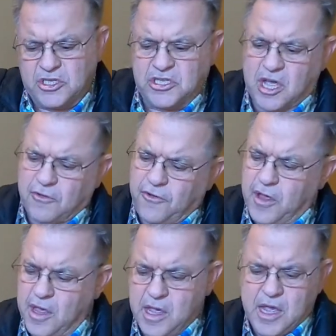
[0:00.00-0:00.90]
itself
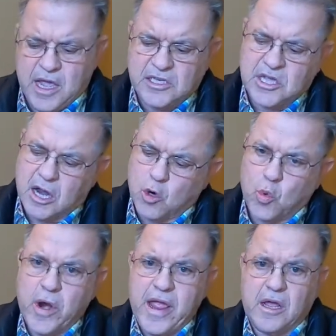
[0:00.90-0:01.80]
has got a
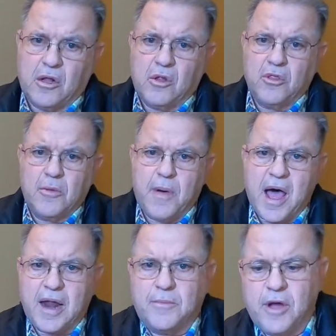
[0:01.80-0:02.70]
rail on the
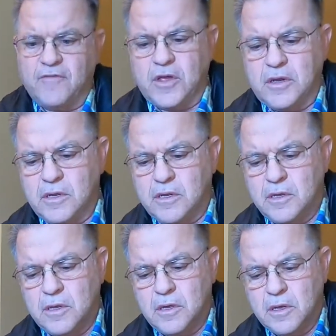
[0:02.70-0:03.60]
bottom of it,
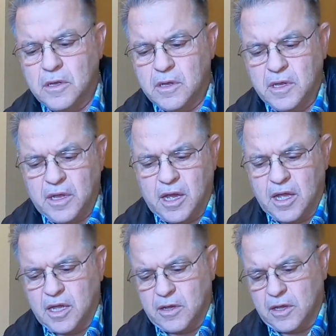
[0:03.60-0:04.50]

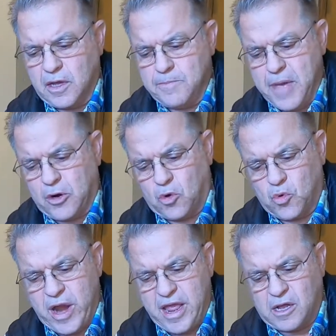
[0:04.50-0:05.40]
a metal
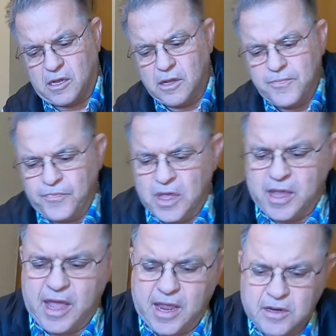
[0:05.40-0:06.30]
rail,
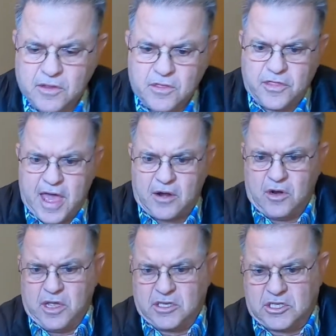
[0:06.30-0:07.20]
and that
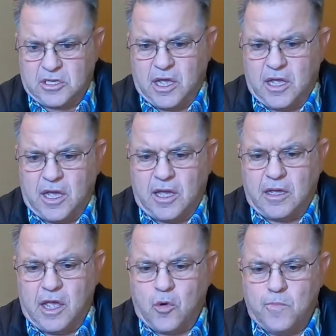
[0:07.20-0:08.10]
is
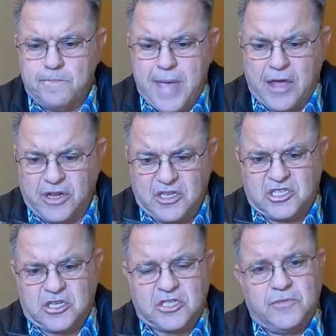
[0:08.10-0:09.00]
a mounting
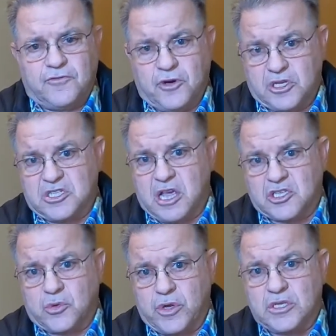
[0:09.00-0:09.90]
system for
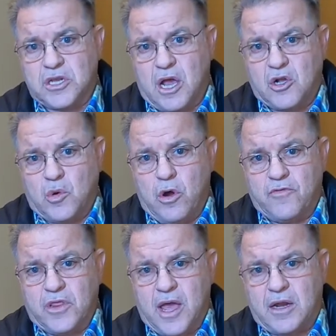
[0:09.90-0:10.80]
accessories, and I'll go
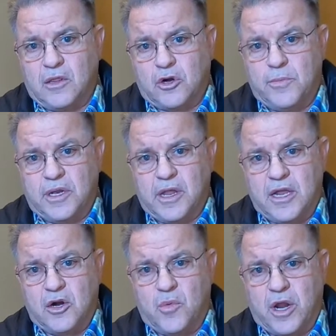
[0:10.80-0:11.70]
over that a little bit
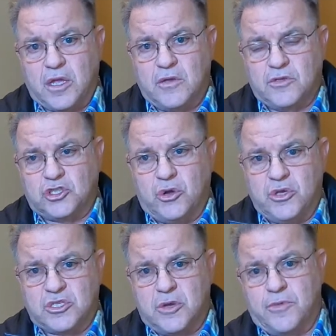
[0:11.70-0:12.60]
later when I show
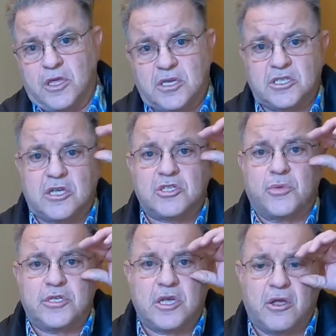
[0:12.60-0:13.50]
you some of the
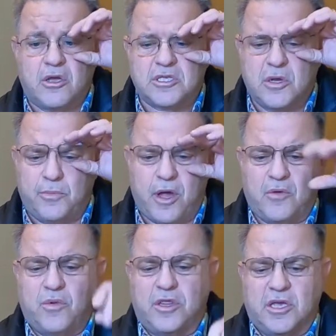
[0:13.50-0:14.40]
accessories I also
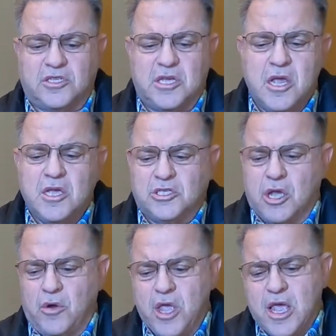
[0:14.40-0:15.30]
bought with this. So